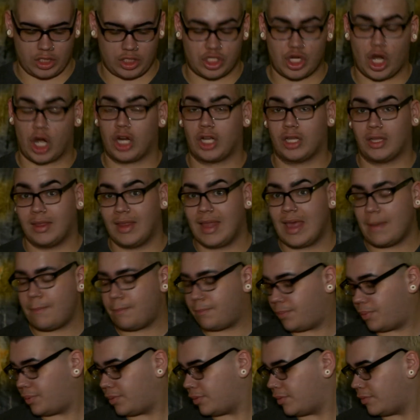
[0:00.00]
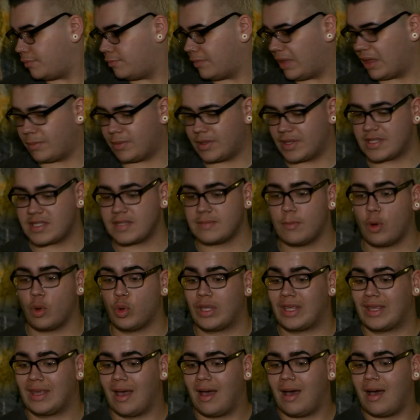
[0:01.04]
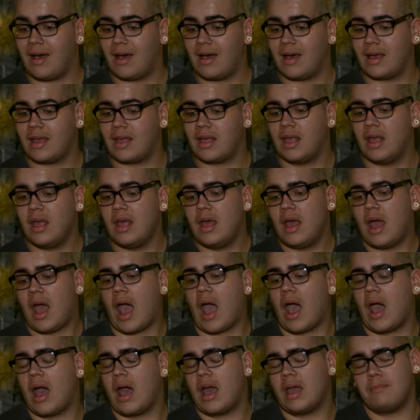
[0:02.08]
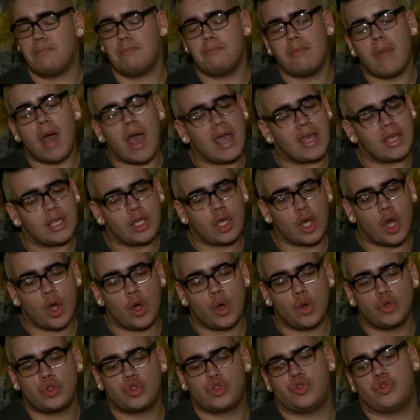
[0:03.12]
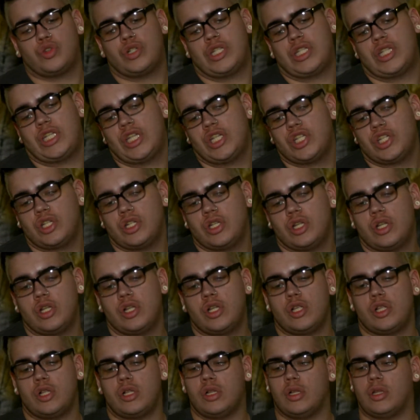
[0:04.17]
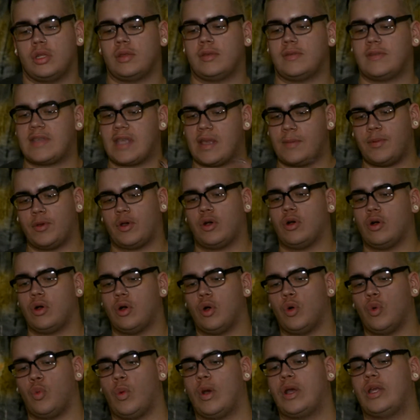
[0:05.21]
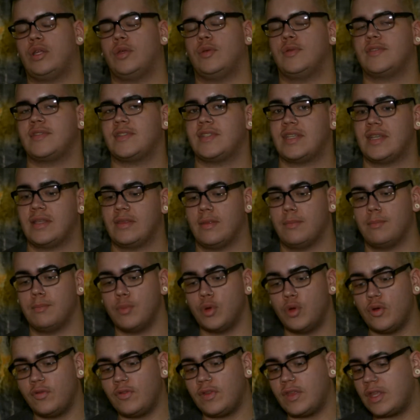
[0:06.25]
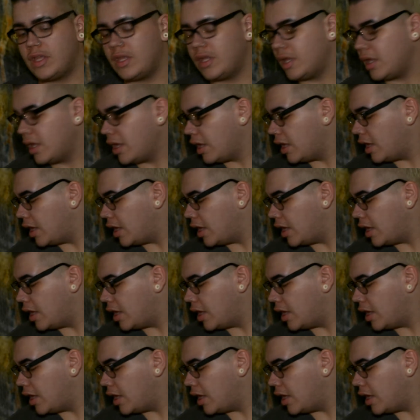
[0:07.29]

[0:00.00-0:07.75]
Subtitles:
dark lip, maybe a smoky eye. I might go traditional, typical, what you see in the movie,